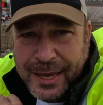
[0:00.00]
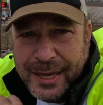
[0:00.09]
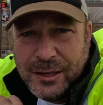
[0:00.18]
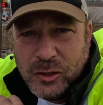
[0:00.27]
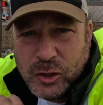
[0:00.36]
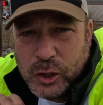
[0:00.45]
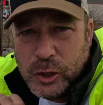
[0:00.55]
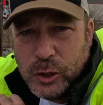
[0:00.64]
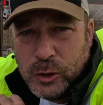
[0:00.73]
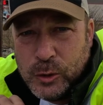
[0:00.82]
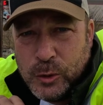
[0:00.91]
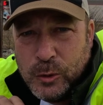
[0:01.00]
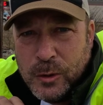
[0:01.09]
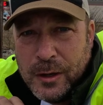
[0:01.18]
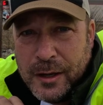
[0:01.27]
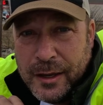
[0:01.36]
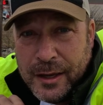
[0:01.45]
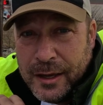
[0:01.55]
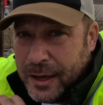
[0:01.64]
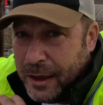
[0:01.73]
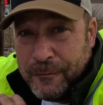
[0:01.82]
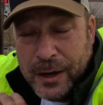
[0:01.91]
into
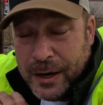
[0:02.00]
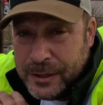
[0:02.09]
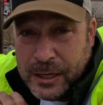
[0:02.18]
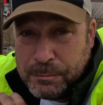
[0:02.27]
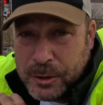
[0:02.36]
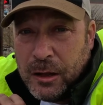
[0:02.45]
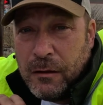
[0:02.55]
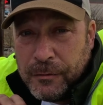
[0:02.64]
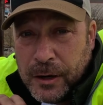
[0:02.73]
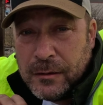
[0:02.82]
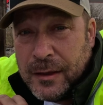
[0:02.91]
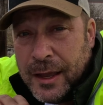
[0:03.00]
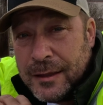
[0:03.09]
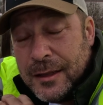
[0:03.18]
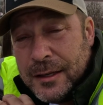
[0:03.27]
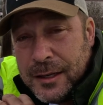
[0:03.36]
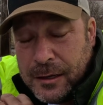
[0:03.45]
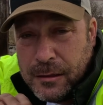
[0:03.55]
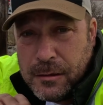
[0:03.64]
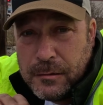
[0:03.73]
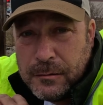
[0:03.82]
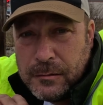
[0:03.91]
a very deep culvert and likely down.
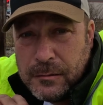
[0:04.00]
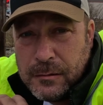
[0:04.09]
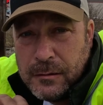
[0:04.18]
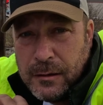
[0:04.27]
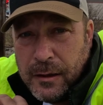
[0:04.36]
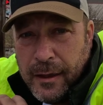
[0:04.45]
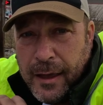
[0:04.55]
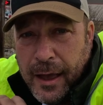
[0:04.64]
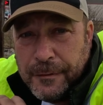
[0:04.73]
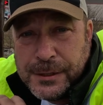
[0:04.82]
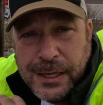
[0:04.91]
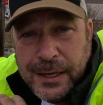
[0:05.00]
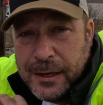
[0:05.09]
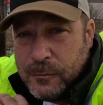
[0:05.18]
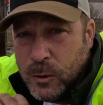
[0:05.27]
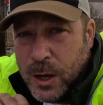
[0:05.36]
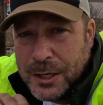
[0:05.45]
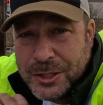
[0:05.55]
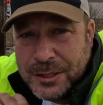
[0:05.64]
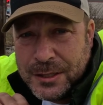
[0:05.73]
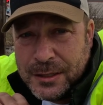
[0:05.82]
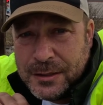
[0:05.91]
I've seen it in
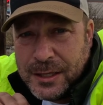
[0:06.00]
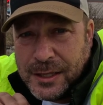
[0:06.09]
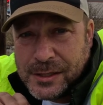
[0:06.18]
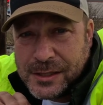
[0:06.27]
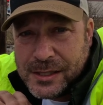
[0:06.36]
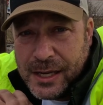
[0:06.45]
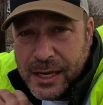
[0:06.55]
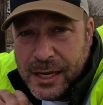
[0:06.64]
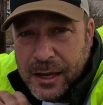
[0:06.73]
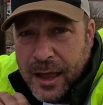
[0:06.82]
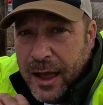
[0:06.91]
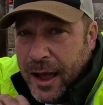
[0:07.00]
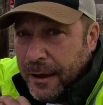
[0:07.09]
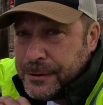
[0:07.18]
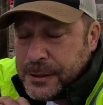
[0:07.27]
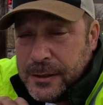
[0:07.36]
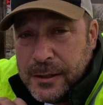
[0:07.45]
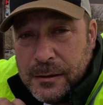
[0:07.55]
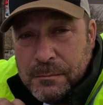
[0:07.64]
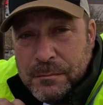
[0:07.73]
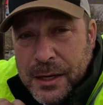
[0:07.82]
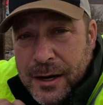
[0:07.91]
Washington, D.C. I've seen it
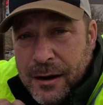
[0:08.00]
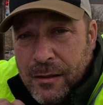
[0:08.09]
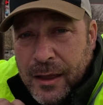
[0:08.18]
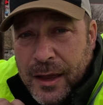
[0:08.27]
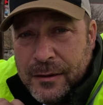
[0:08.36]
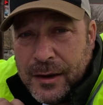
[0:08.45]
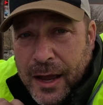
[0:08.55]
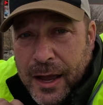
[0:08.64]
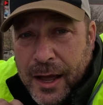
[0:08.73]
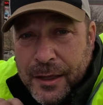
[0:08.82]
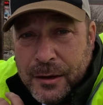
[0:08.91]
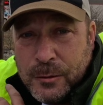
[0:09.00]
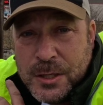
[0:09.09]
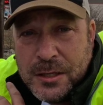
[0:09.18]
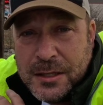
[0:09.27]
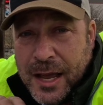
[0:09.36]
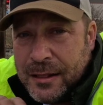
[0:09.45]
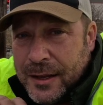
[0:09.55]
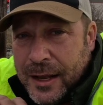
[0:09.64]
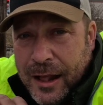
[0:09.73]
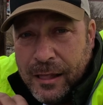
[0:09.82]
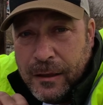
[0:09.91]
in Maryland. There was a
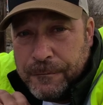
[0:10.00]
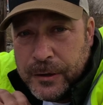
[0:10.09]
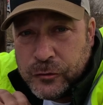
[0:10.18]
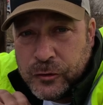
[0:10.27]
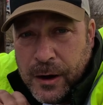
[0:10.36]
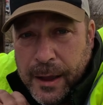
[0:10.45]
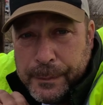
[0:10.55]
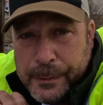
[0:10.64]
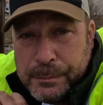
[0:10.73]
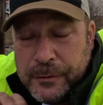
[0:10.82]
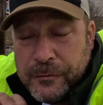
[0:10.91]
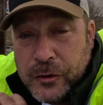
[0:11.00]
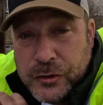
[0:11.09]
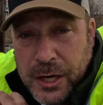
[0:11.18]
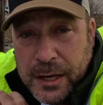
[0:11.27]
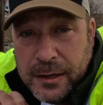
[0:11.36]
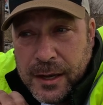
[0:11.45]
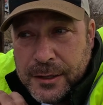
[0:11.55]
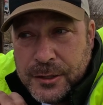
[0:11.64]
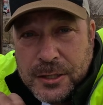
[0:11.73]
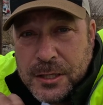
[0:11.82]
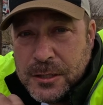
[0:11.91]
deadly elephant trap up in Virginia I
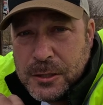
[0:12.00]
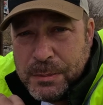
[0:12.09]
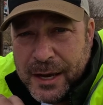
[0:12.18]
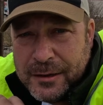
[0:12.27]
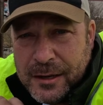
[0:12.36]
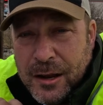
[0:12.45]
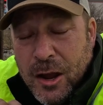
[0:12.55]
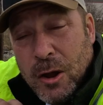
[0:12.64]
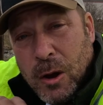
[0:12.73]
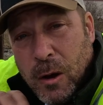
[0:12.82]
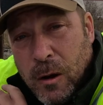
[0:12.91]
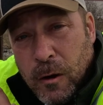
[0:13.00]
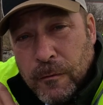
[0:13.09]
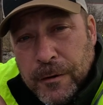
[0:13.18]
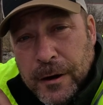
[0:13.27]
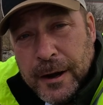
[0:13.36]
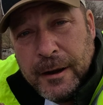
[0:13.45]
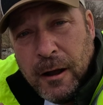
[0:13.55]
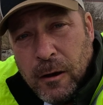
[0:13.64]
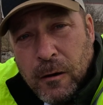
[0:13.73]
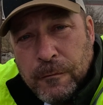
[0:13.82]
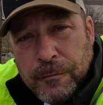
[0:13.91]
just inspected. Over and
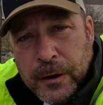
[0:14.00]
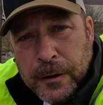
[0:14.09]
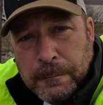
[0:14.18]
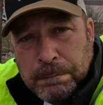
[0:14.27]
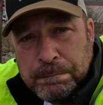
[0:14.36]
over,